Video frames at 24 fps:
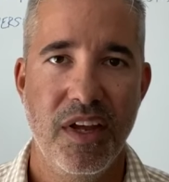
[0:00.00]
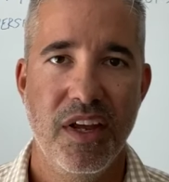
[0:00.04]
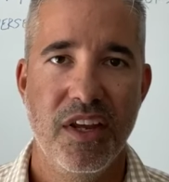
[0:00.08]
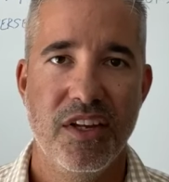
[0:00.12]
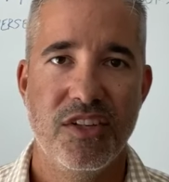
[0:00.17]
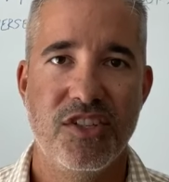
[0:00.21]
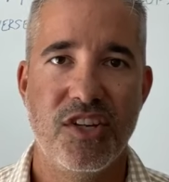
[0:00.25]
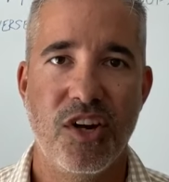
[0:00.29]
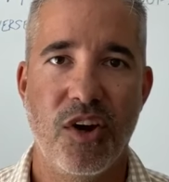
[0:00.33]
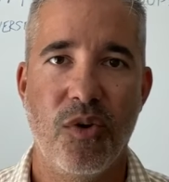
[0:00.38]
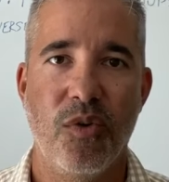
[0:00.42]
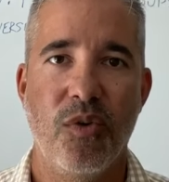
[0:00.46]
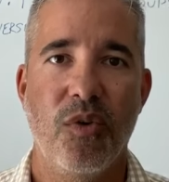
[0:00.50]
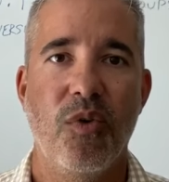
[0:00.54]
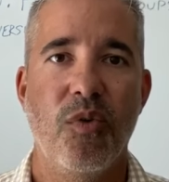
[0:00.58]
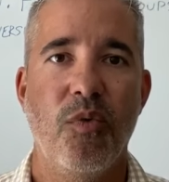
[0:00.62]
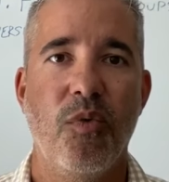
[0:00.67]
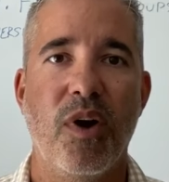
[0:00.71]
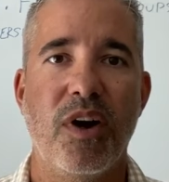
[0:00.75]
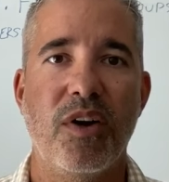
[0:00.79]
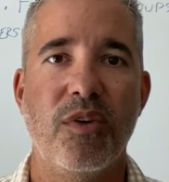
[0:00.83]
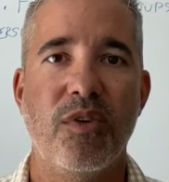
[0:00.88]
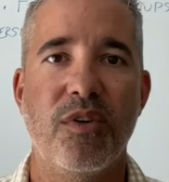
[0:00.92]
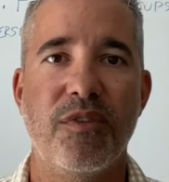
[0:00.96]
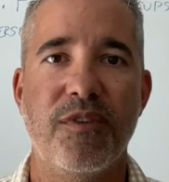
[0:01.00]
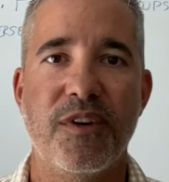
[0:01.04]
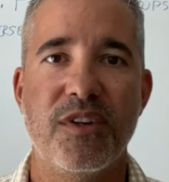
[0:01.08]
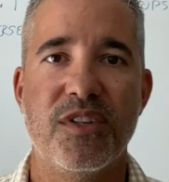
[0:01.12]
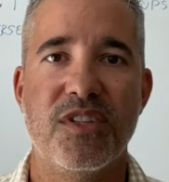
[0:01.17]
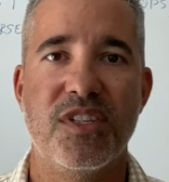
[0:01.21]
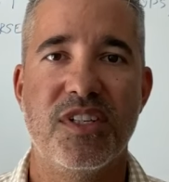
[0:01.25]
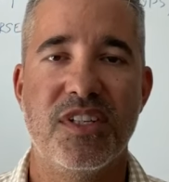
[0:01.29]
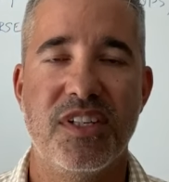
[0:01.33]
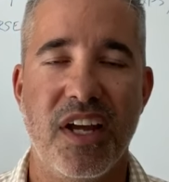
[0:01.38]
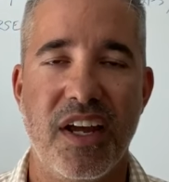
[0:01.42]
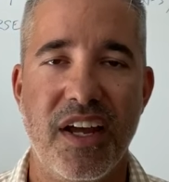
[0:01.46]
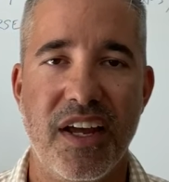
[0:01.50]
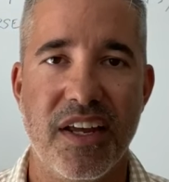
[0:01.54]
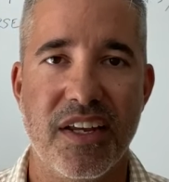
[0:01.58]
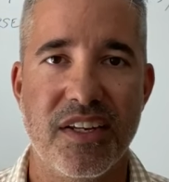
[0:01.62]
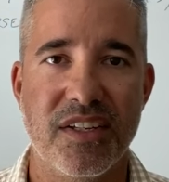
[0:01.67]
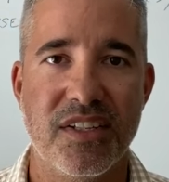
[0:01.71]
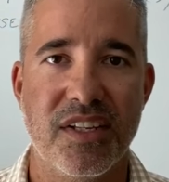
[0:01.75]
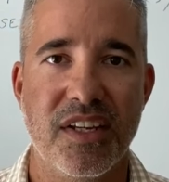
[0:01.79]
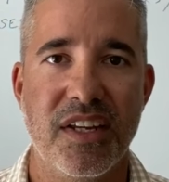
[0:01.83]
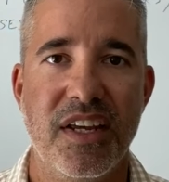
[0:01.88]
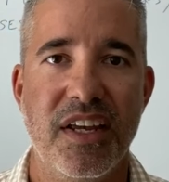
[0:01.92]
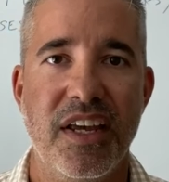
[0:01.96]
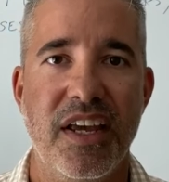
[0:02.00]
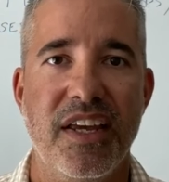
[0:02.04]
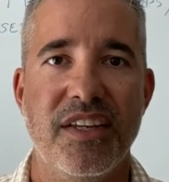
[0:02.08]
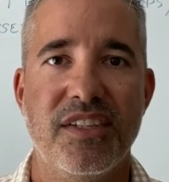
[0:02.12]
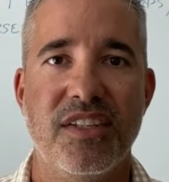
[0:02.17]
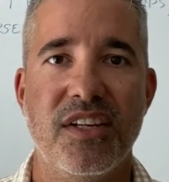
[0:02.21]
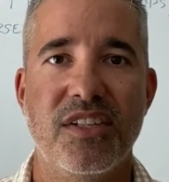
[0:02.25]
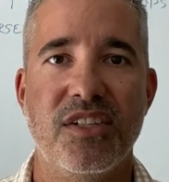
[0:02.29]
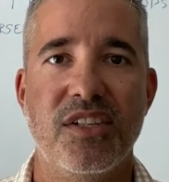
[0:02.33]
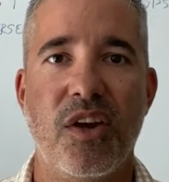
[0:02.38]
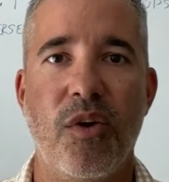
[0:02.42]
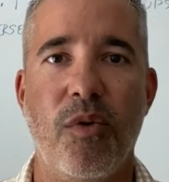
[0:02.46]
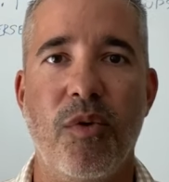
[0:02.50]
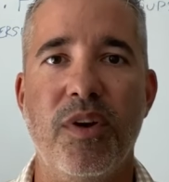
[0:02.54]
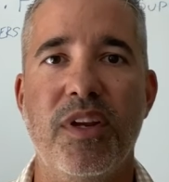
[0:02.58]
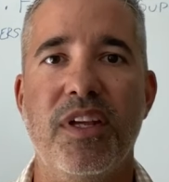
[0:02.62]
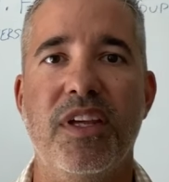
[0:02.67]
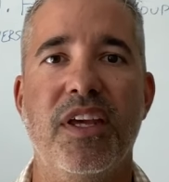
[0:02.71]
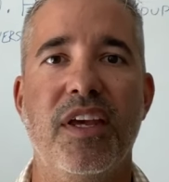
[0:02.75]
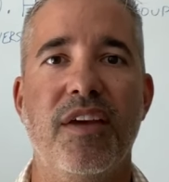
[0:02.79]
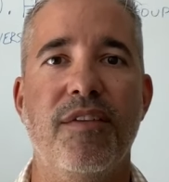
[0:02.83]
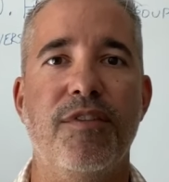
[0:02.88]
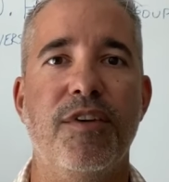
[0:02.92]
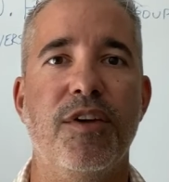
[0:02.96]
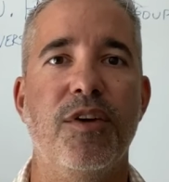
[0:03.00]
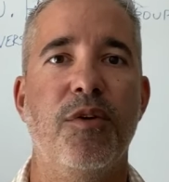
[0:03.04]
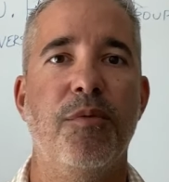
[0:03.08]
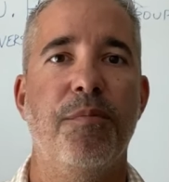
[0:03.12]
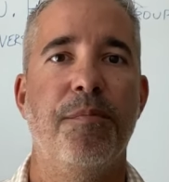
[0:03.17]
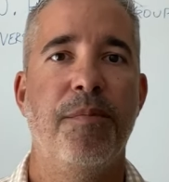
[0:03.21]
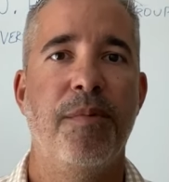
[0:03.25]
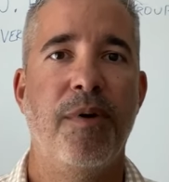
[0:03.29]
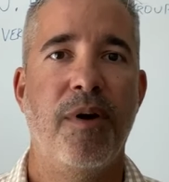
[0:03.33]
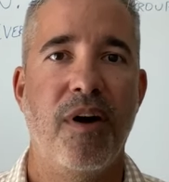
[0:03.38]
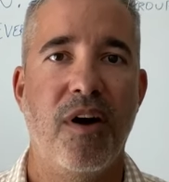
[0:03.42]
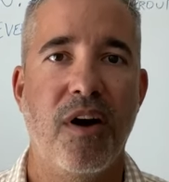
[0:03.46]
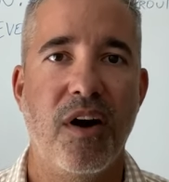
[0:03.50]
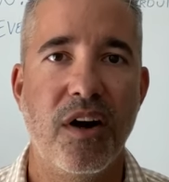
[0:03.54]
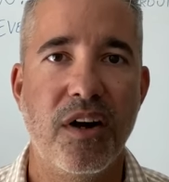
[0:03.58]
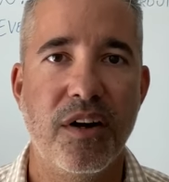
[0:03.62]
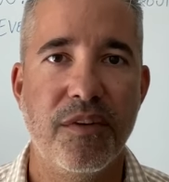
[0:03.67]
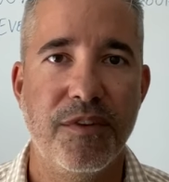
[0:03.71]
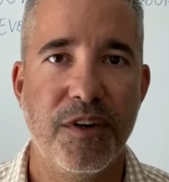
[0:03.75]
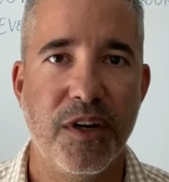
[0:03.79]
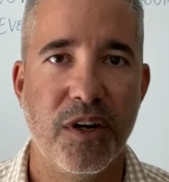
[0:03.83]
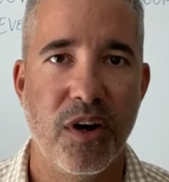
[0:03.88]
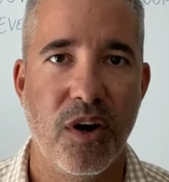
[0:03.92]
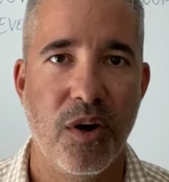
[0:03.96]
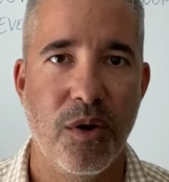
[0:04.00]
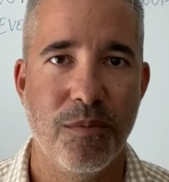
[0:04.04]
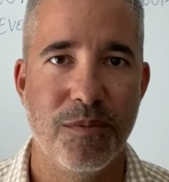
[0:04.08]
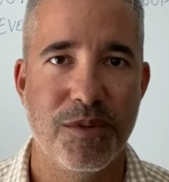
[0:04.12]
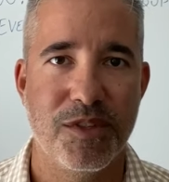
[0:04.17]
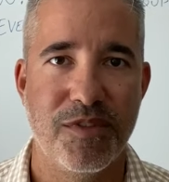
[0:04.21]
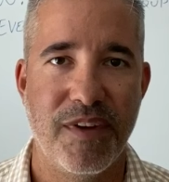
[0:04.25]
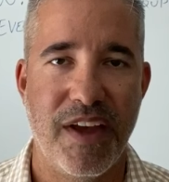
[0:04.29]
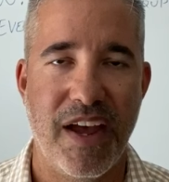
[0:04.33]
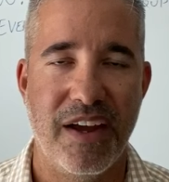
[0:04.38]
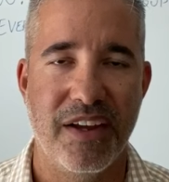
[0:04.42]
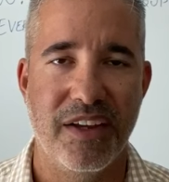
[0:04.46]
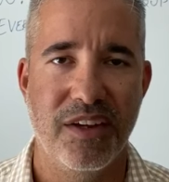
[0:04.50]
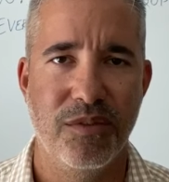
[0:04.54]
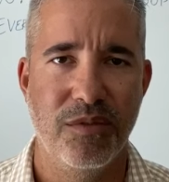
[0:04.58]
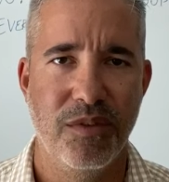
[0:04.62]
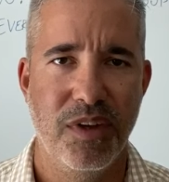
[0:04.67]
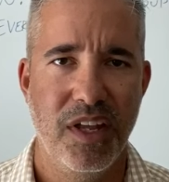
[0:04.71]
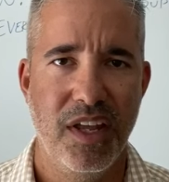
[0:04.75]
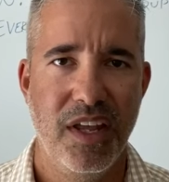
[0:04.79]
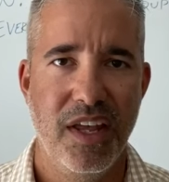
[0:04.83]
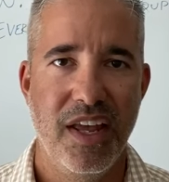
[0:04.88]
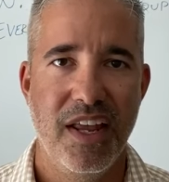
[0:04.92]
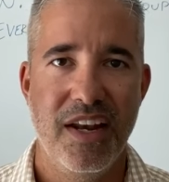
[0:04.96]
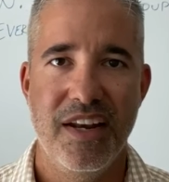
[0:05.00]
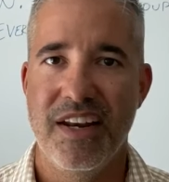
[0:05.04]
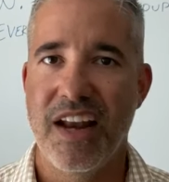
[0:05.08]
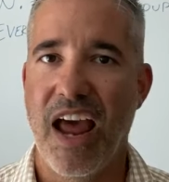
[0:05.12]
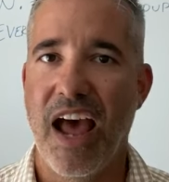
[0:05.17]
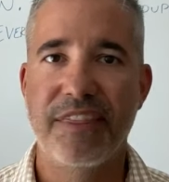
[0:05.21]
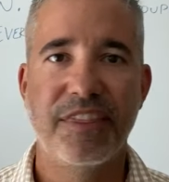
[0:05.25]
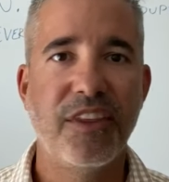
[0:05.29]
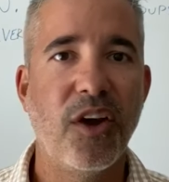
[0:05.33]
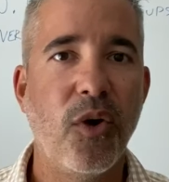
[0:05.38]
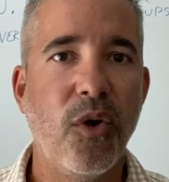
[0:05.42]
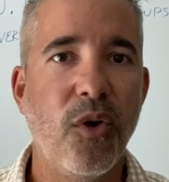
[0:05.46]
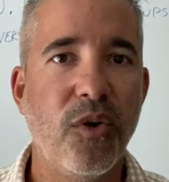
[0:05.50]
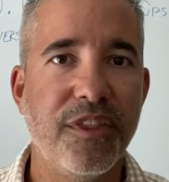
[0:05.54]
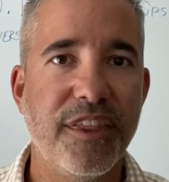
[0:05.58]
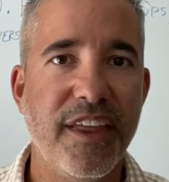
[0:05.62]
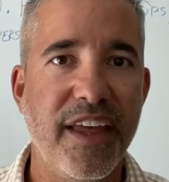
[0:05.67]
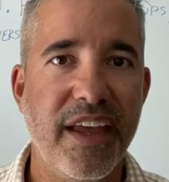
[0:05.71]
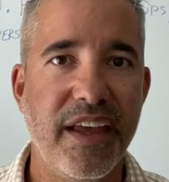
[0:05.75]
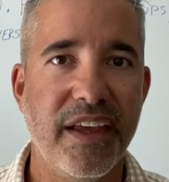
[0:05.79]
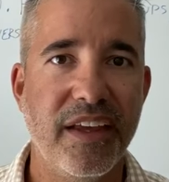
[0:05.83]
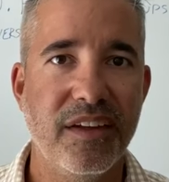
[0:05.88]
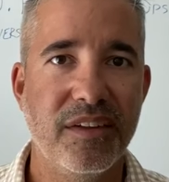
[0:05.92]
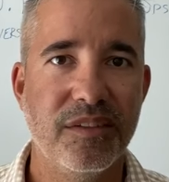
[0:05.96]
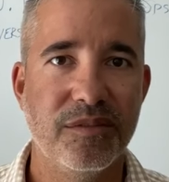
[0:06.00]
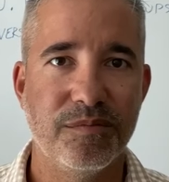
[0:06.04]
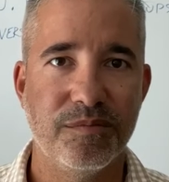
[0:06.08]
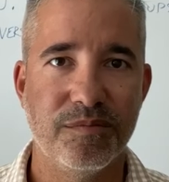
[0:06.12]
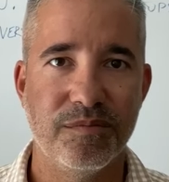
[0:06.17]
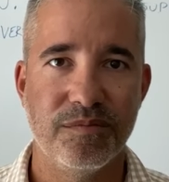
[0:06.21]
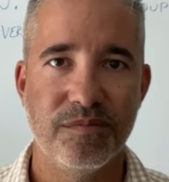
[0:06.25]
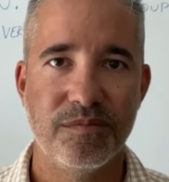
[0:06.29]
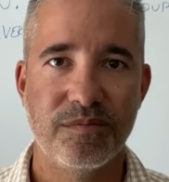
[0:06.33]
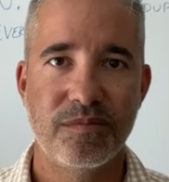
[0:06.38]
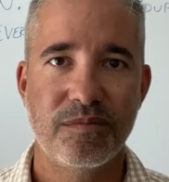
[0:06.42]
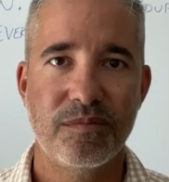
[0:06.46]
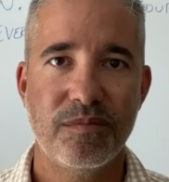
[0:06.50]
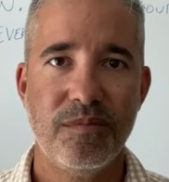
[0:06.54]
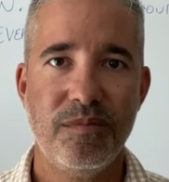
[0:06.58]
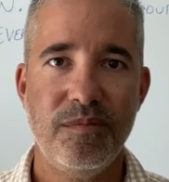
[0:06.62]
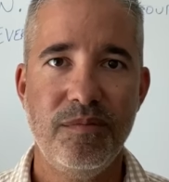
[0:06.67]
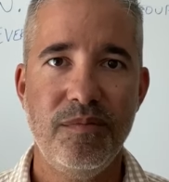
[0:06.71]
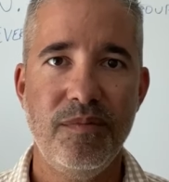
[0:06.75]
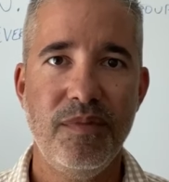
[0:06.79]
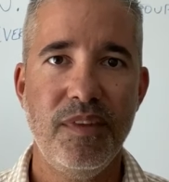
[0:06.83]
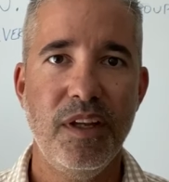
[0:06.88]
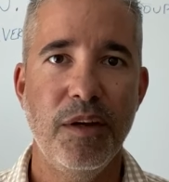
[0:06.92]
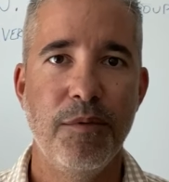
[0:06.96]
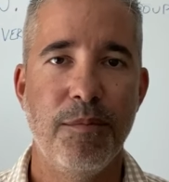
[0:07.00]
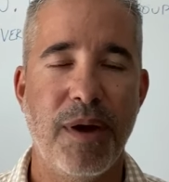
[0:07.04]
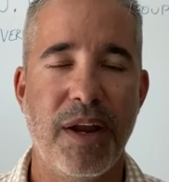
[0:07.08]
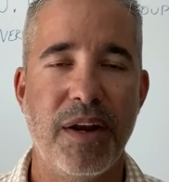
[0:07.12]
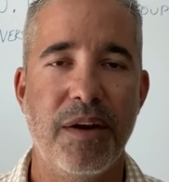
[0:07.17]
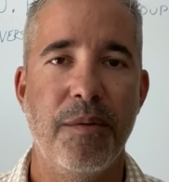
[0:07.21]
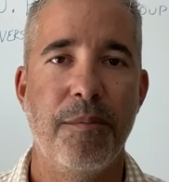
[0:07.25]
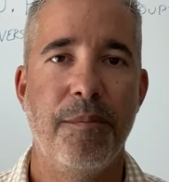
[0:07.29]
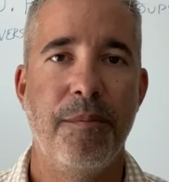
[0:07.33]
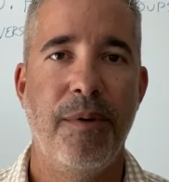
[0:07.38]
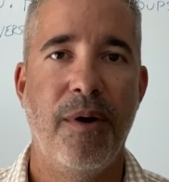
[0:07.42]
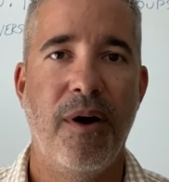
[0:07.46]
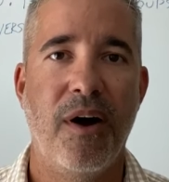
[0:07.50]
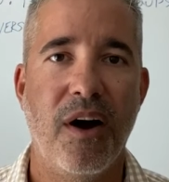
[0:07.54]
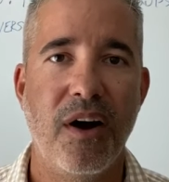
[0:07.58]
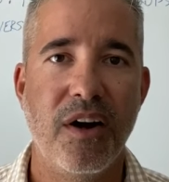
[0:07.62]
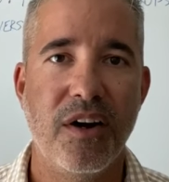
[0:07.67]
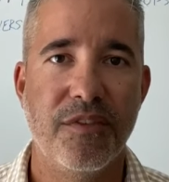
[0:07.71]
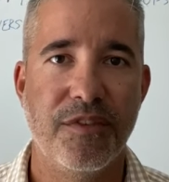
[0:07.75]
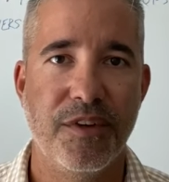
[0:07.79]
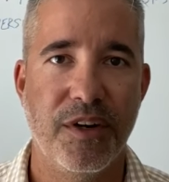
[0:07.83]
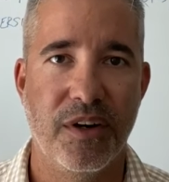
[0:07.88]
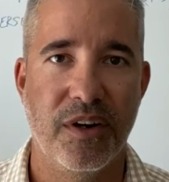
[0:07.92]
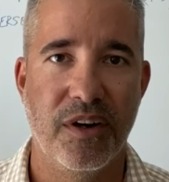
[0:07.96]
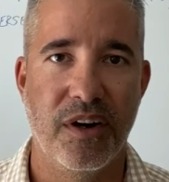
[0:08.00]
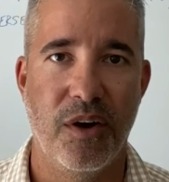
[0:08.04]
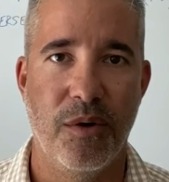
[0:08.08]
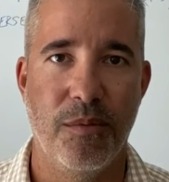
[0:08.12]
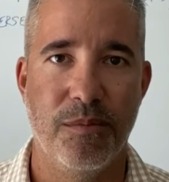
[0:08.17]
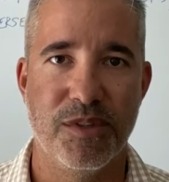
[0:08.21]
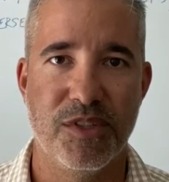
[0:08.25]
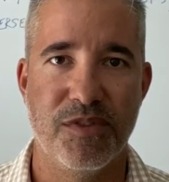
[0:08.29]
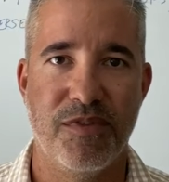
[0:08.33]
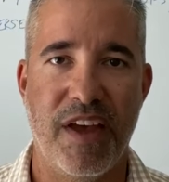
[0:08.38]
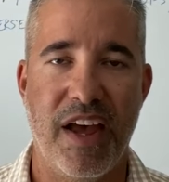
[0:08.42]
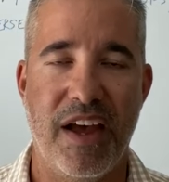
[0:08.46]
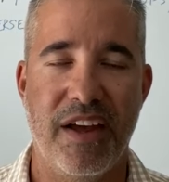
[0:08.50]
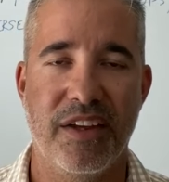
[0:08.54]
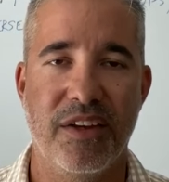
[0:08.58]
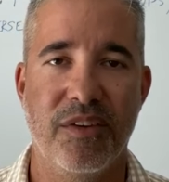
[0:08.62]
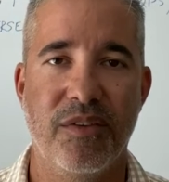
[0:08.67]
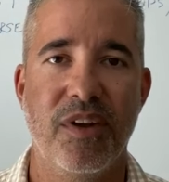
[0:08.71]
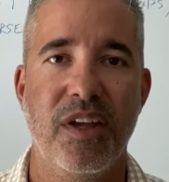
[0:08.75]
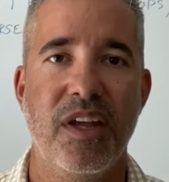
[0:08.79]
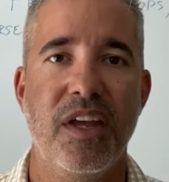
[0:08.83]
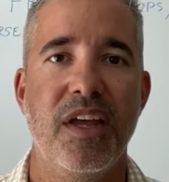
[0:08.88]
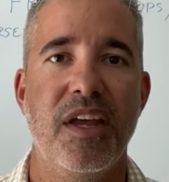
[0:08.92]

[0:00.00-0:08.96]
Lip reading: So what a reverse does is it's going to give you part of your home's value, not the whole thing, but part of your home's value